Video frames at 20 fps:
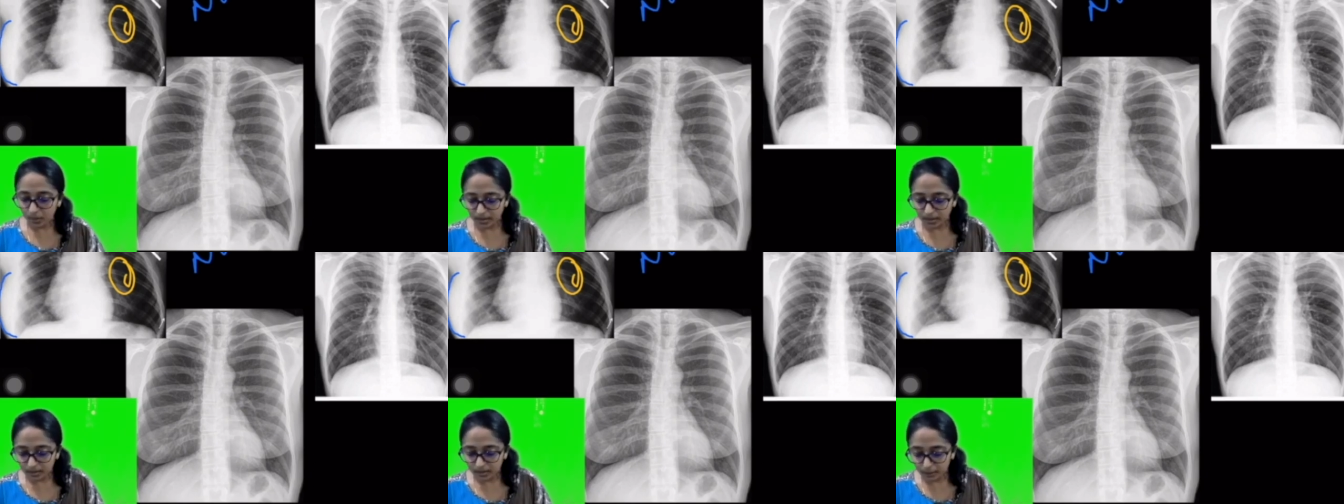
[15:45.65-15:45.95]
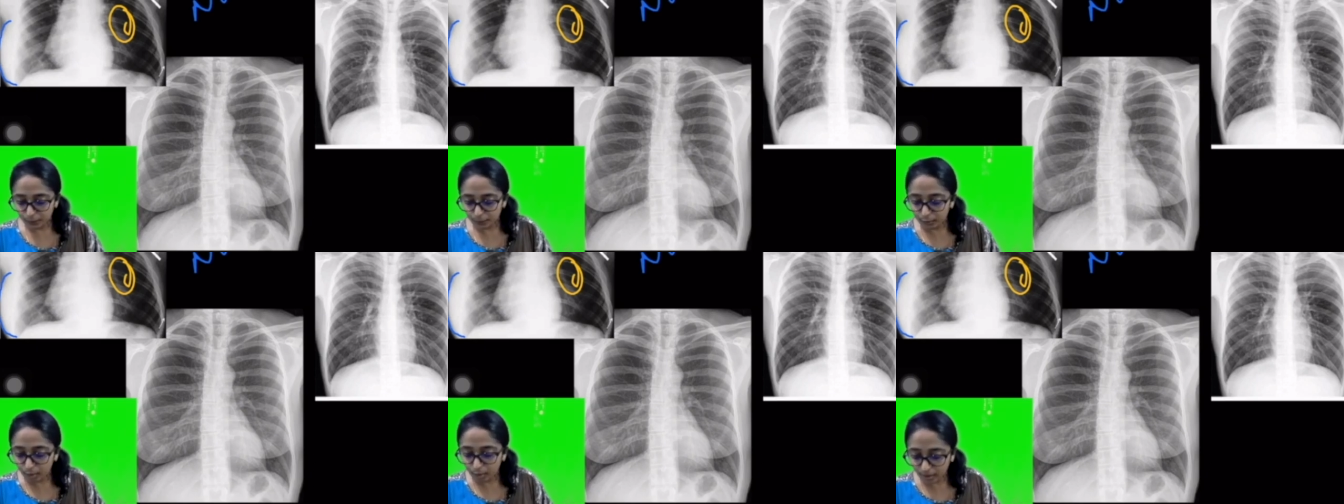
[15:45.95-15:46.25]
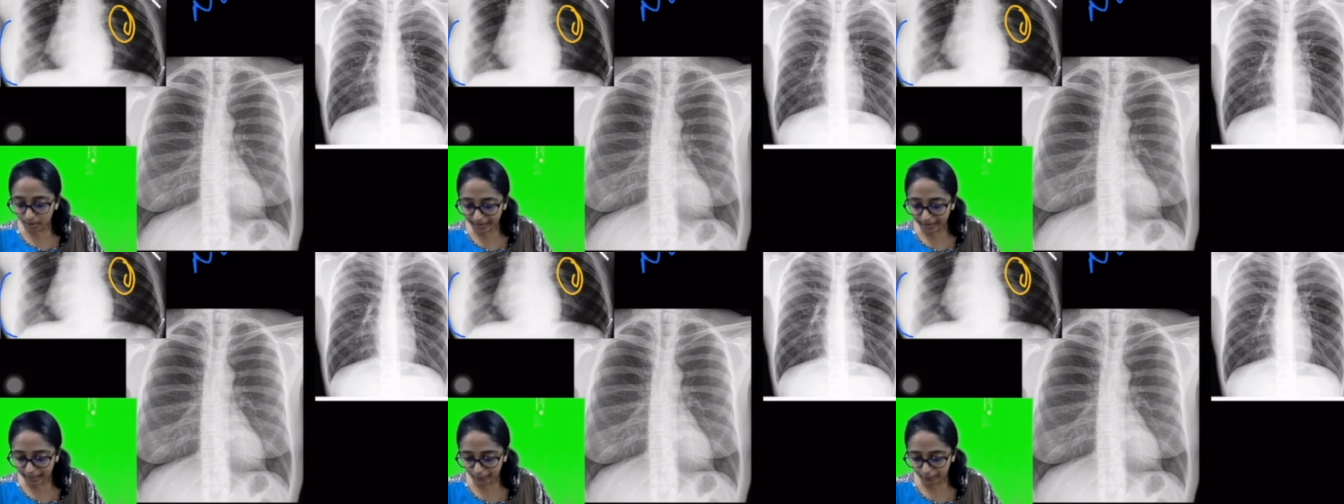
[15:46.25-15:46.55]
Well, if you
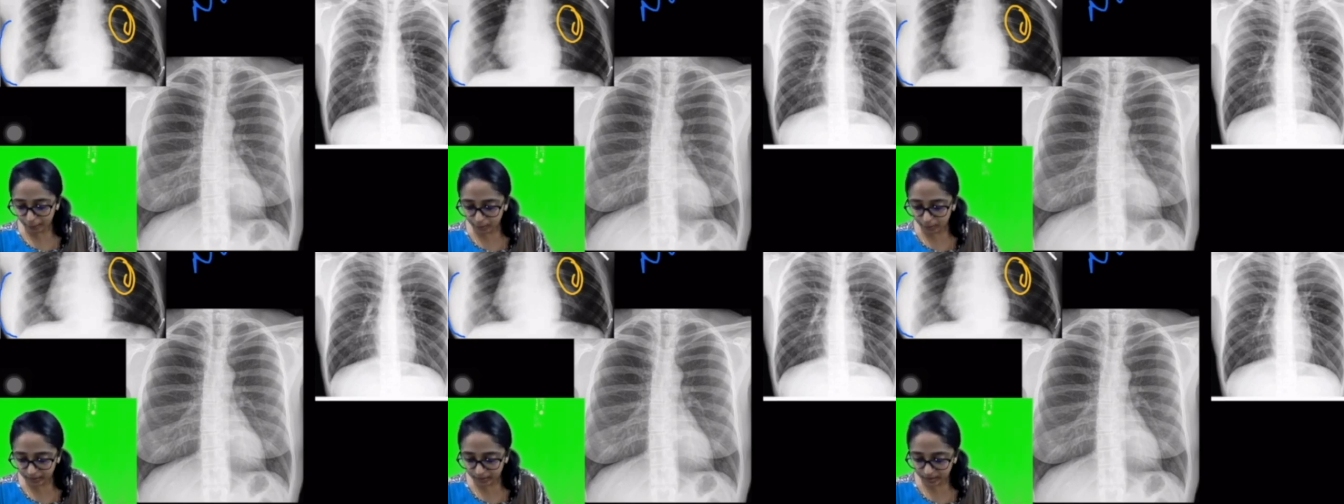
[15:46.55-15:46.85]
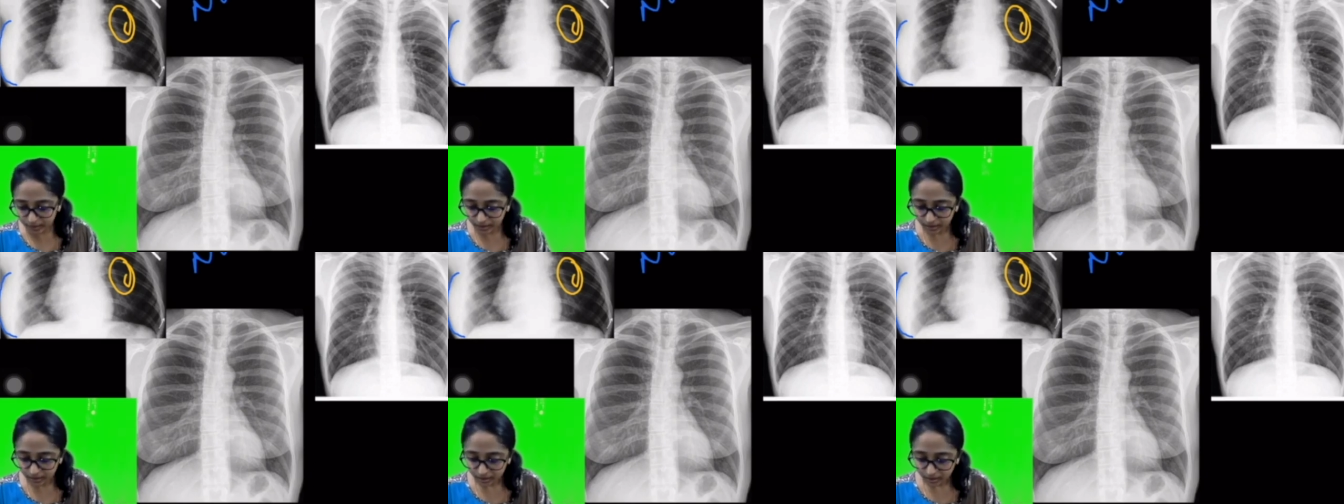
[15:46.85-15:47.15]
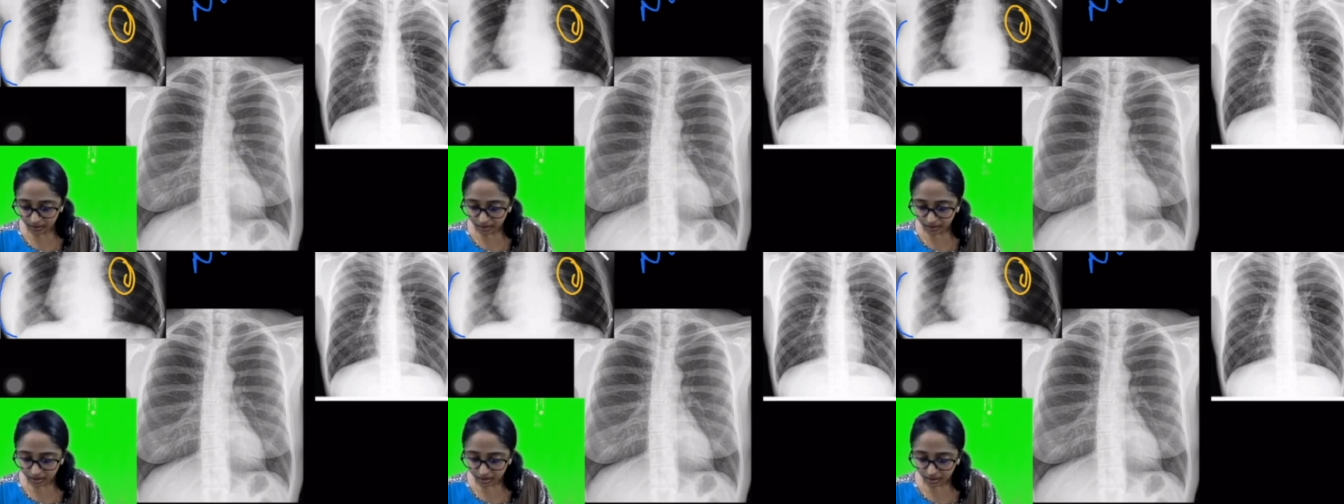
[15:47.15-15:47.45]
look carefully,
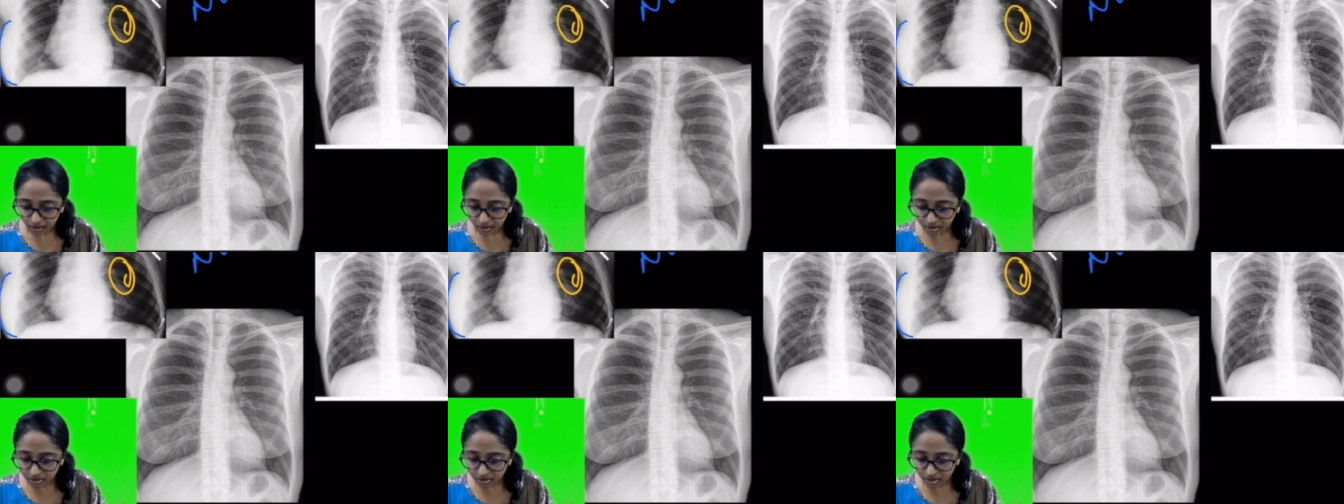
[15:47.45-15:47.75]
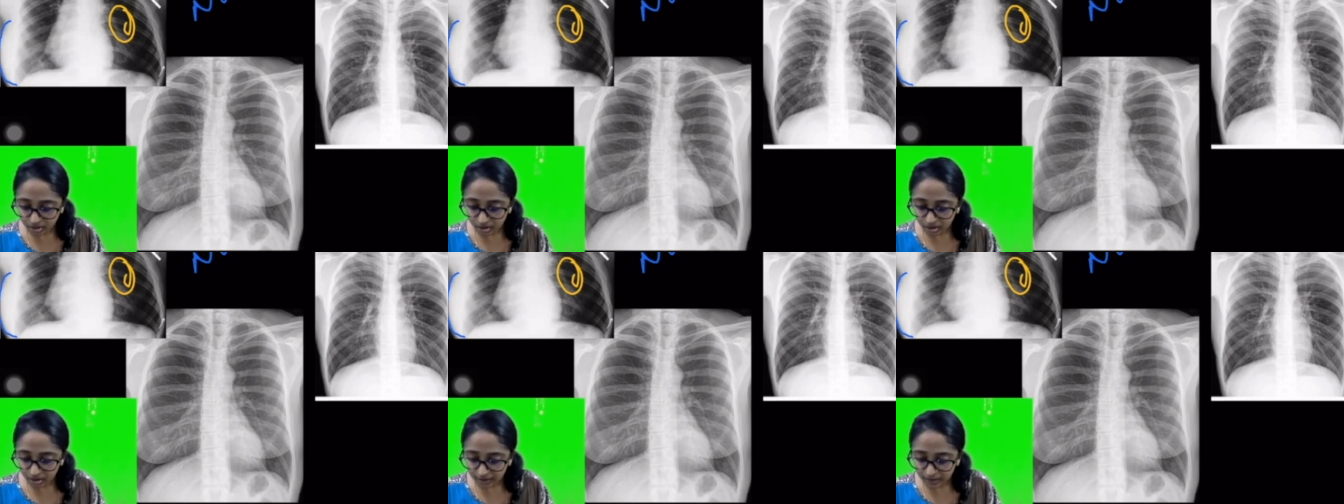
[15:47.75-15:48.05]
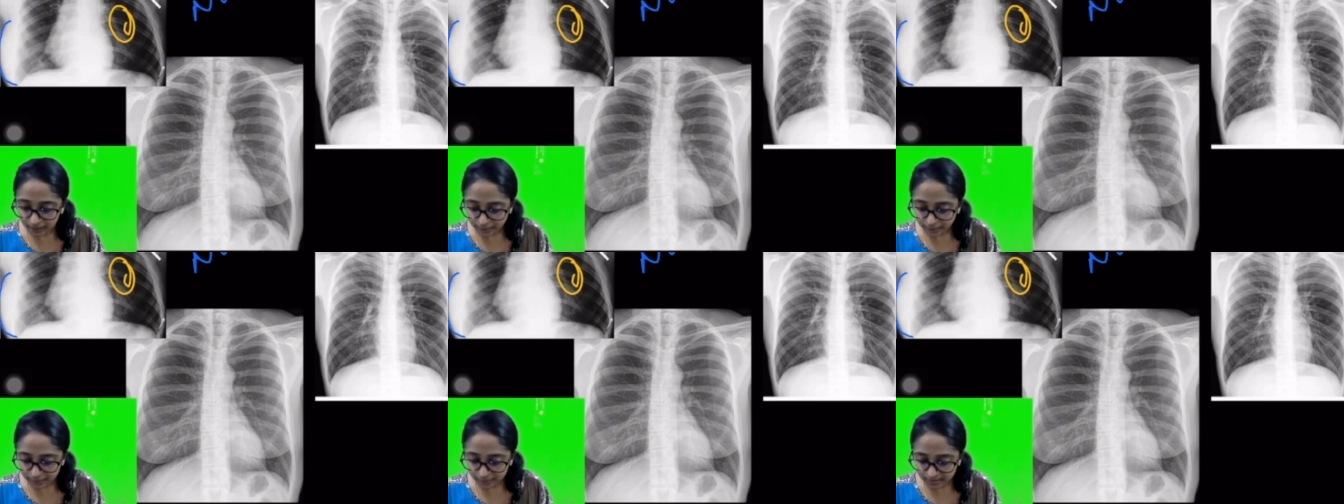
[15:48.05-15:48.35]
on the
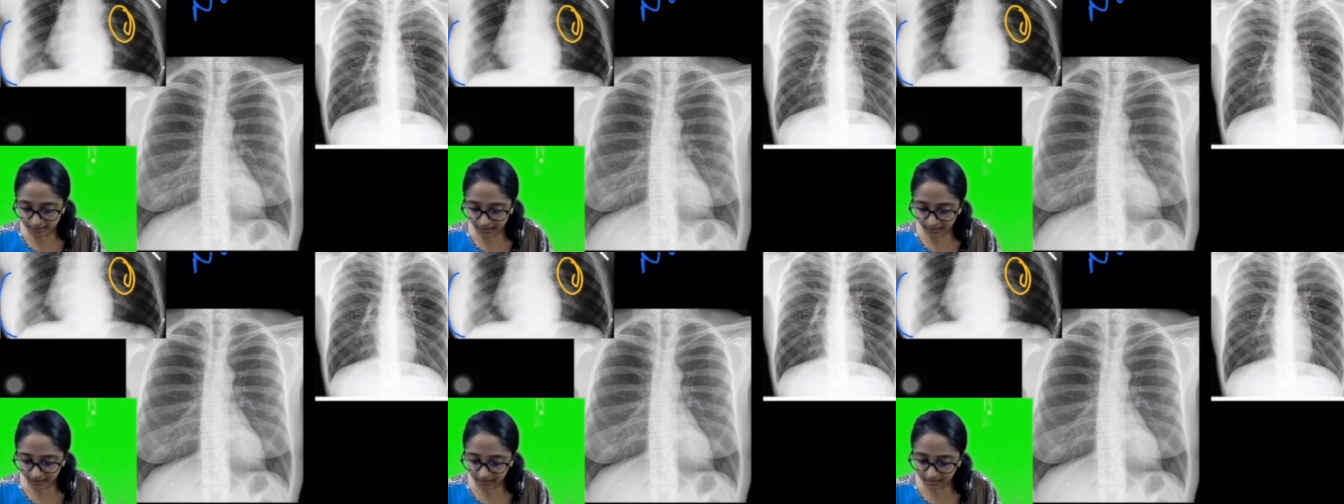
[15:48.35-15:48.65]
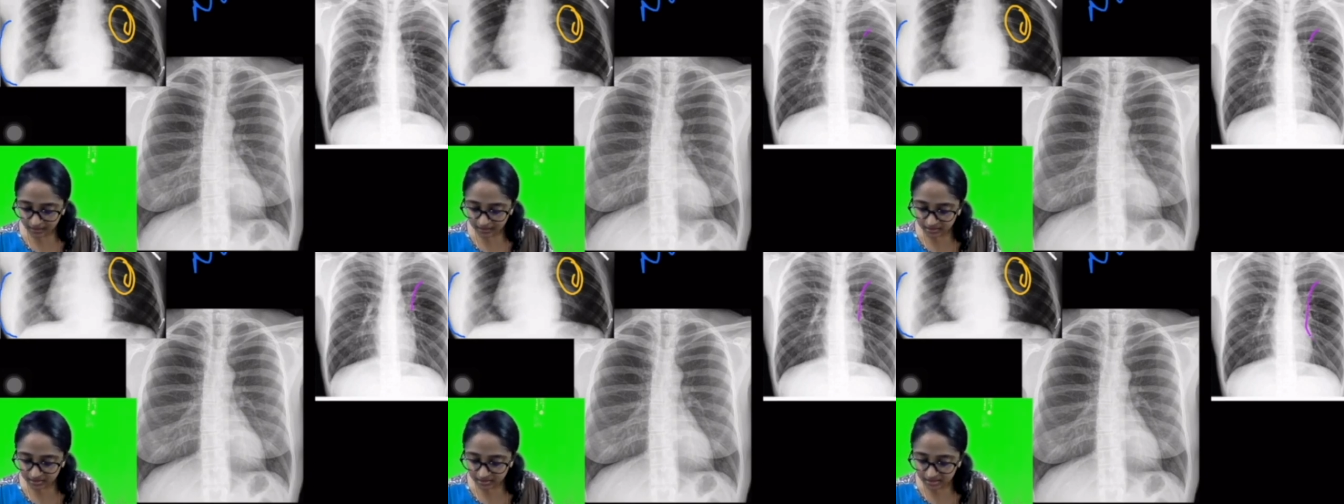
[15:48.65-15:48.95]
left side,